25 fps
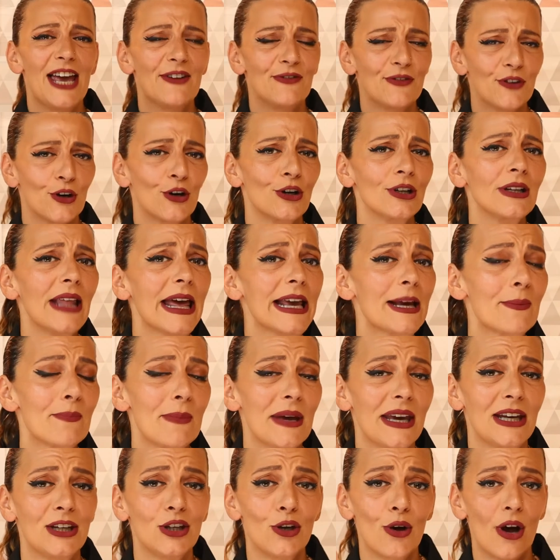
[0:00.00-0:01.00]
If you're like
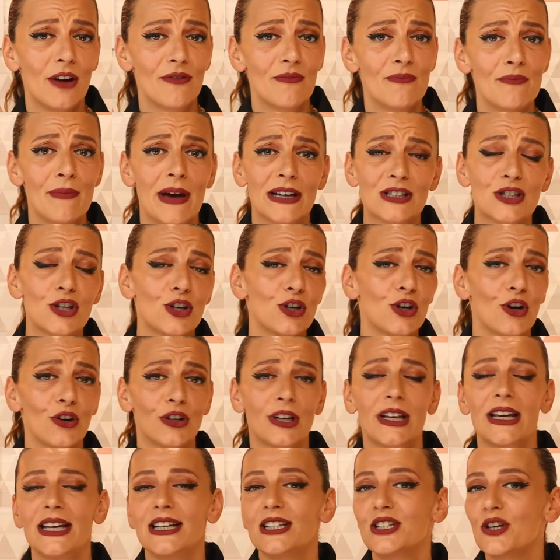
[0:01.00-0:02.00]
me and you have measured your
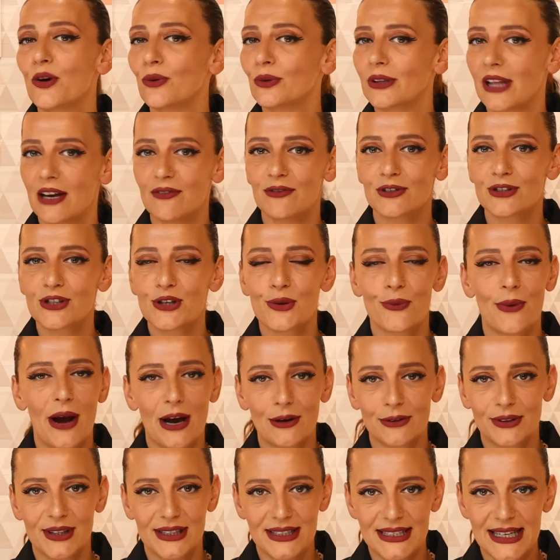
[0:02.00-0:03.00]
ketone levels
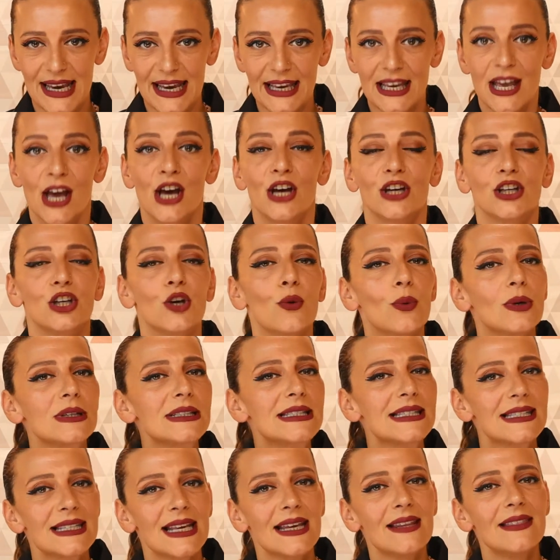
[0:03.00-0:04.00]
throughout the day, you will
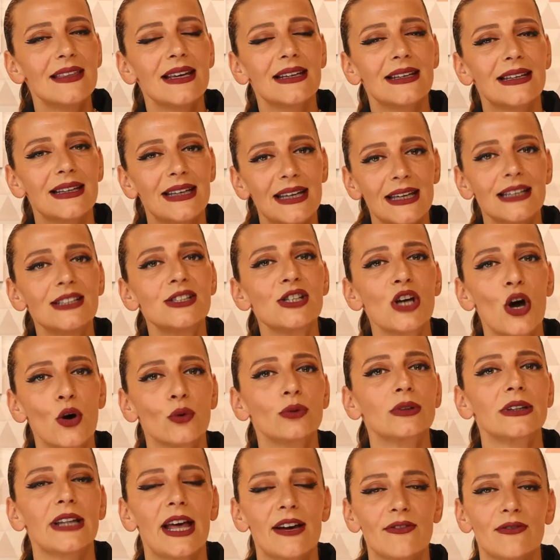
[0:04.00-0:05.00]
see that
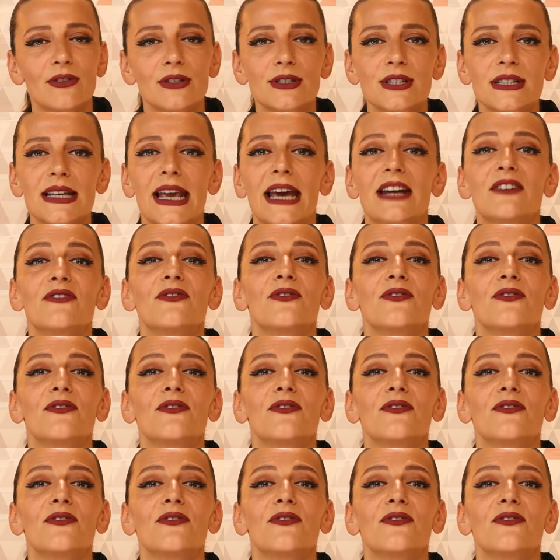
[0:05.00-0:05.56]
ketone levels can